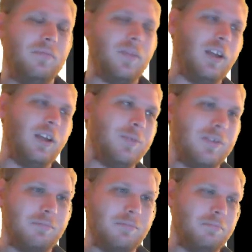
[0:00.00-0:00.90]
names
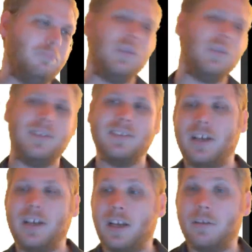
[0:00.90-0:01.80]
and business.
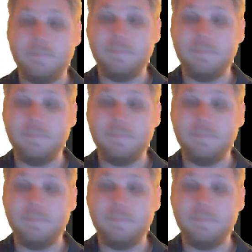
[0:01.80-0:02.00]
Anyhow,